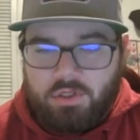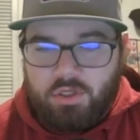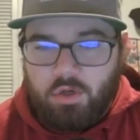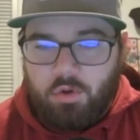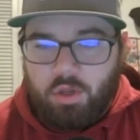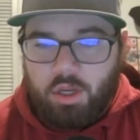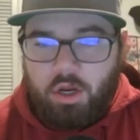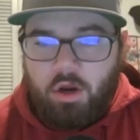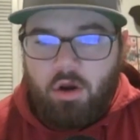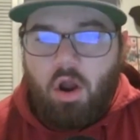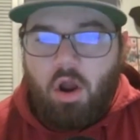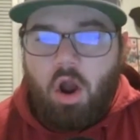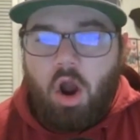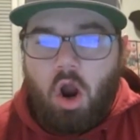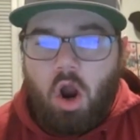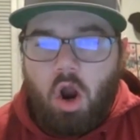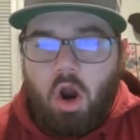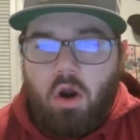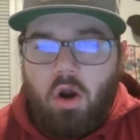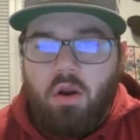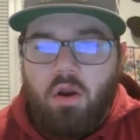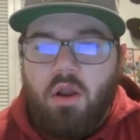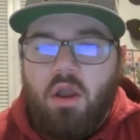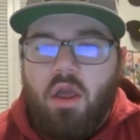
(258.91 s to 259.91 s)
So here
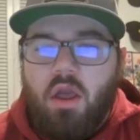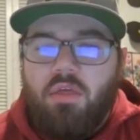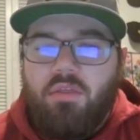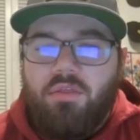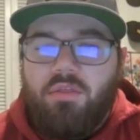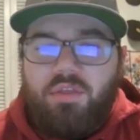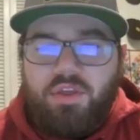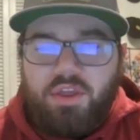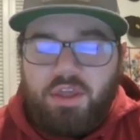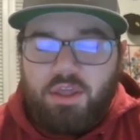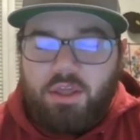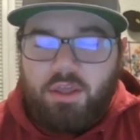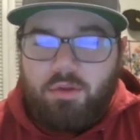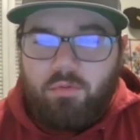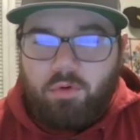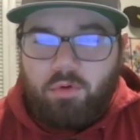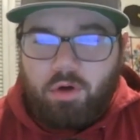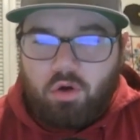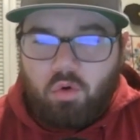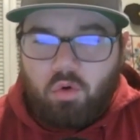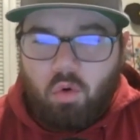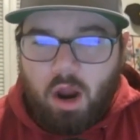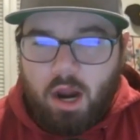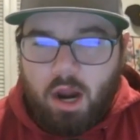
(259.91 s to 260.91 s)
are the
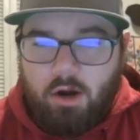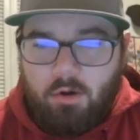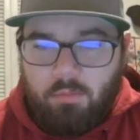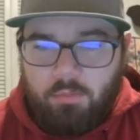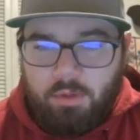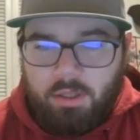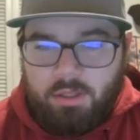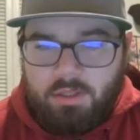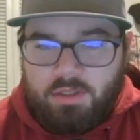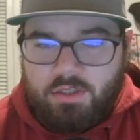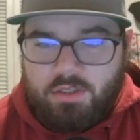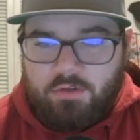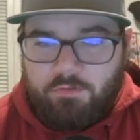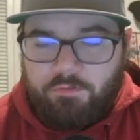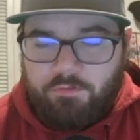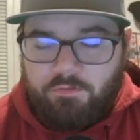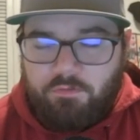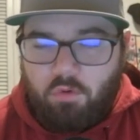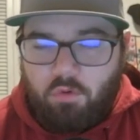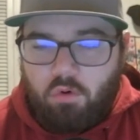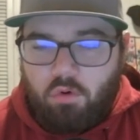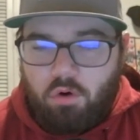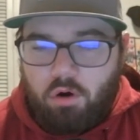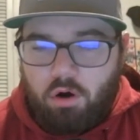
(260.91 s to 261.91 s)
requirements
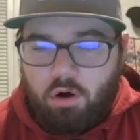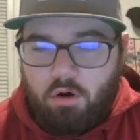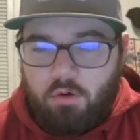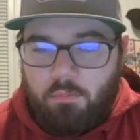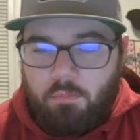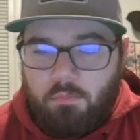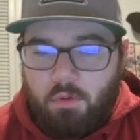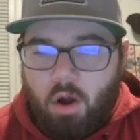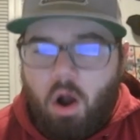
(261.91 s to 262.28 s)
for